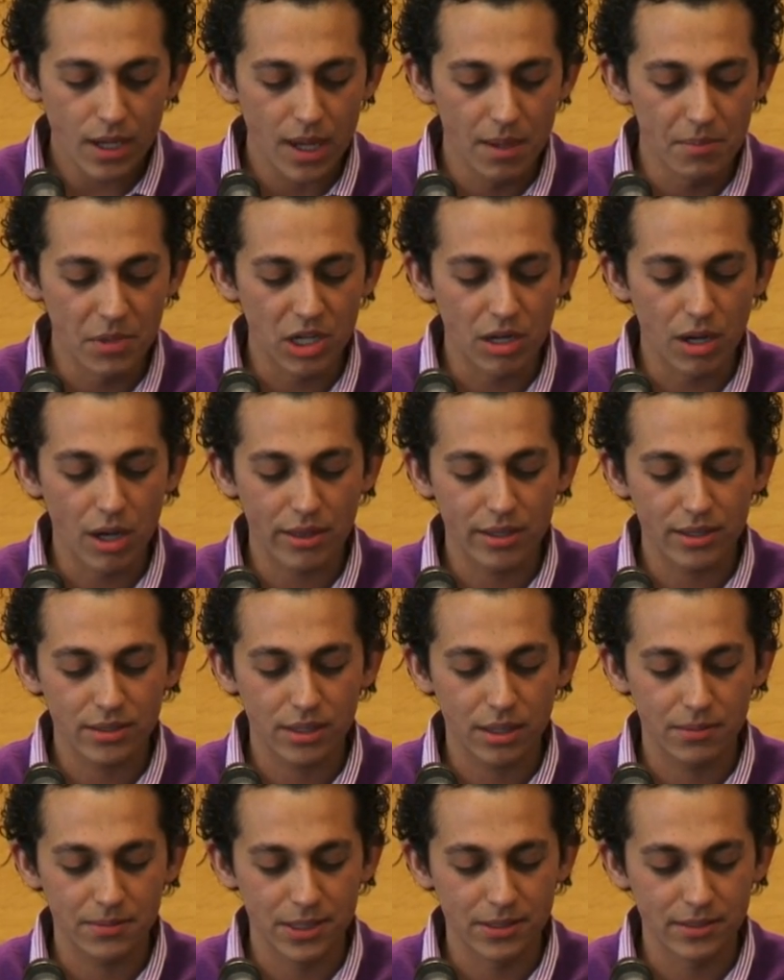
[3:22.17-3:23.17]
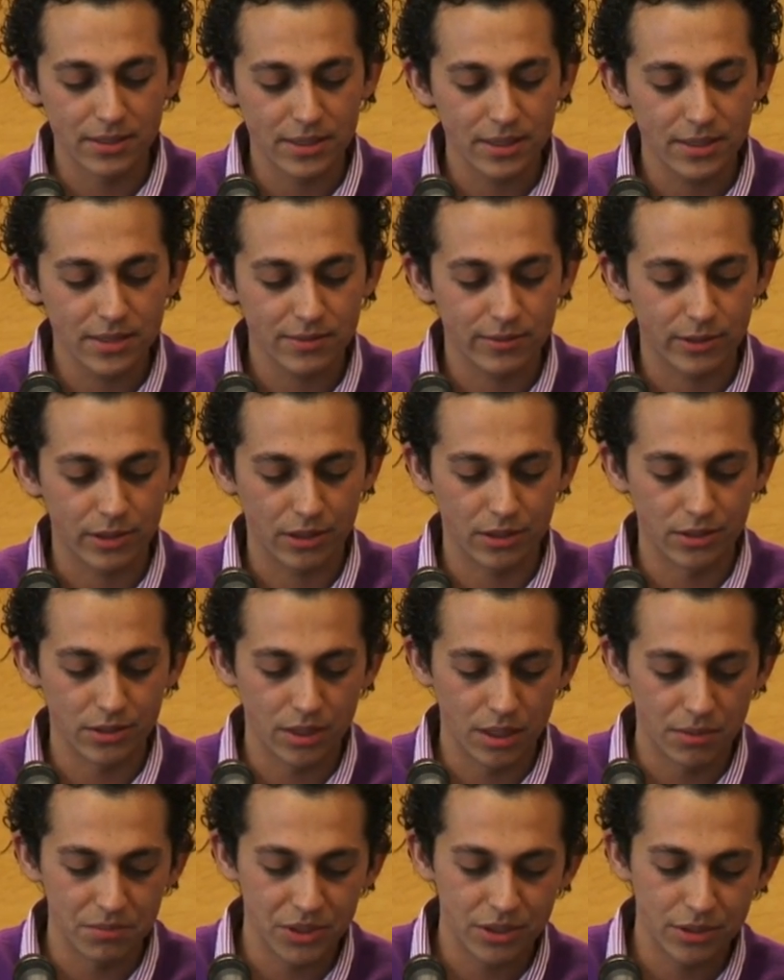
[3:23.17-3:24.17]
among other substances, for
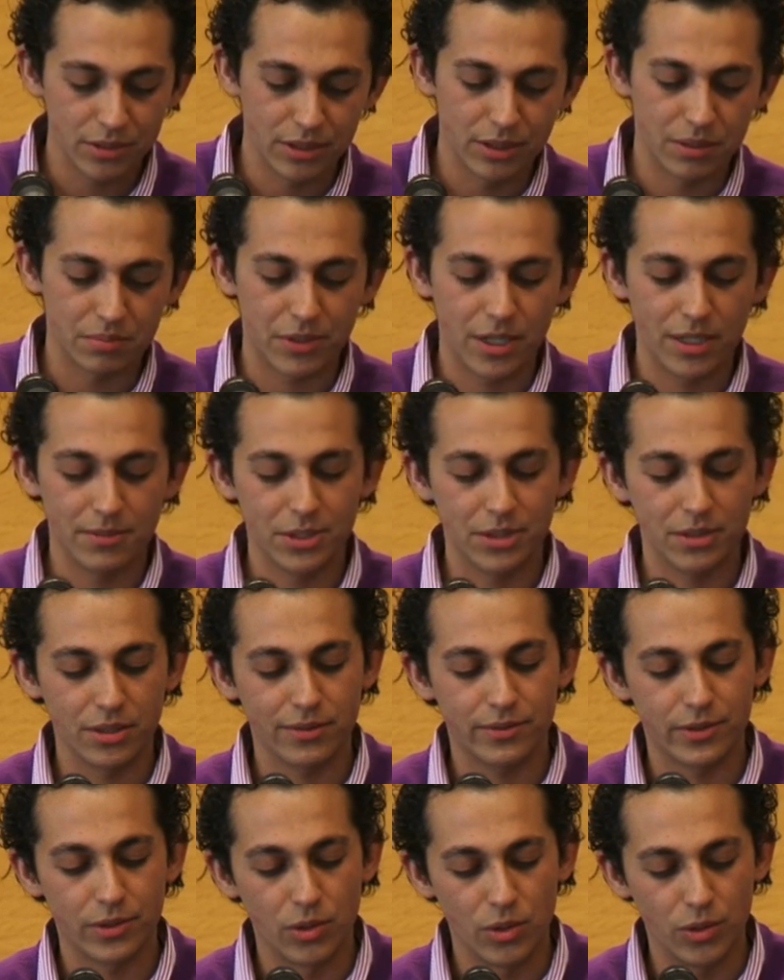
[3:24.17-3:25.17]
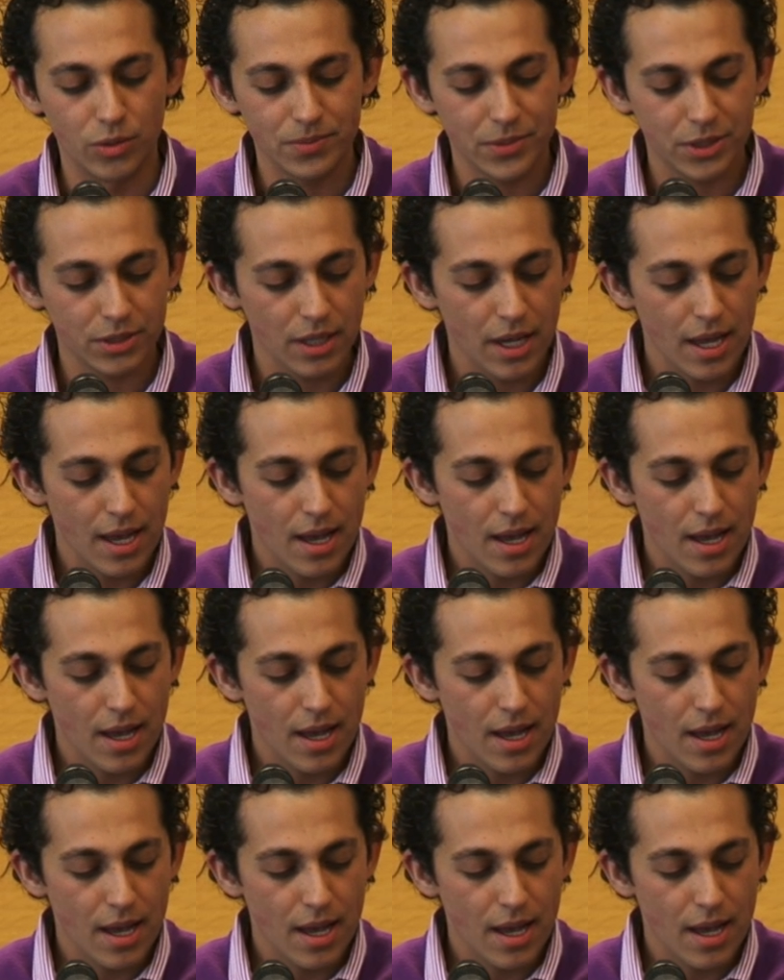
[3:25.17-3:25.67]
consumption in the privacy of their homes.